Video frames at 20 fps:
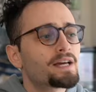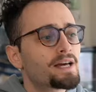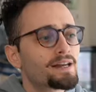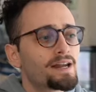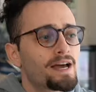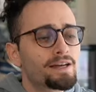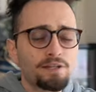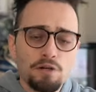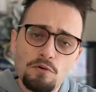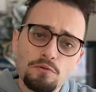And
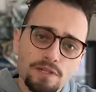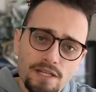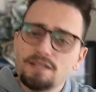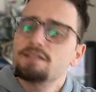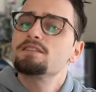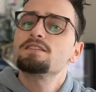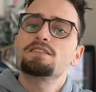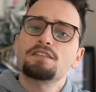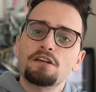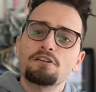I don't
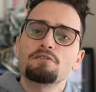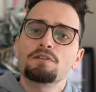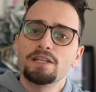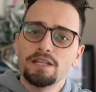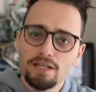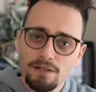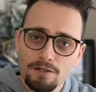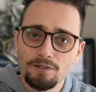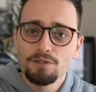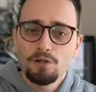
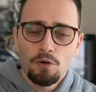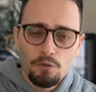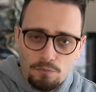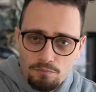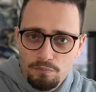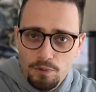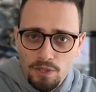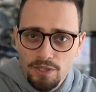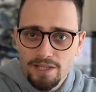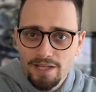necessarily condone
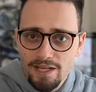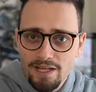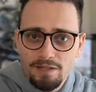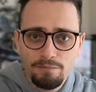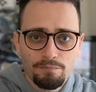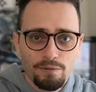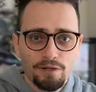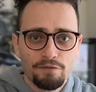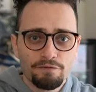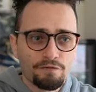
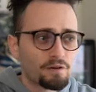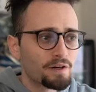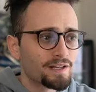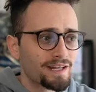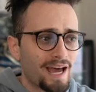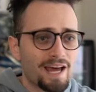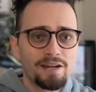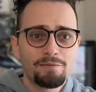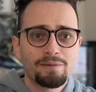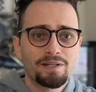bullying, but for
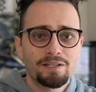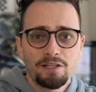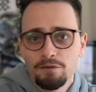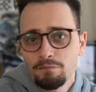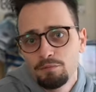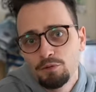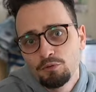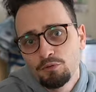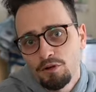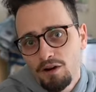inanimate
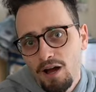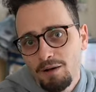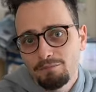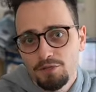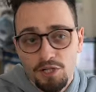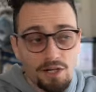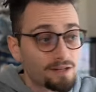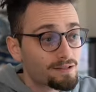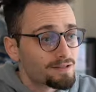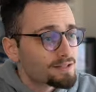computer
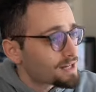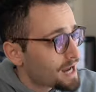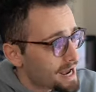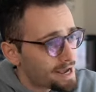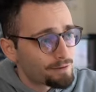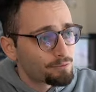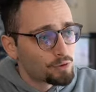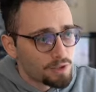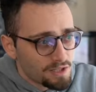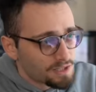objects,
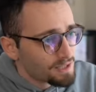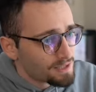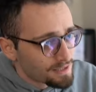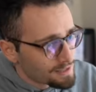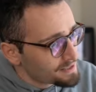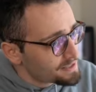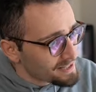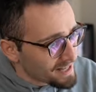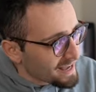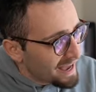I will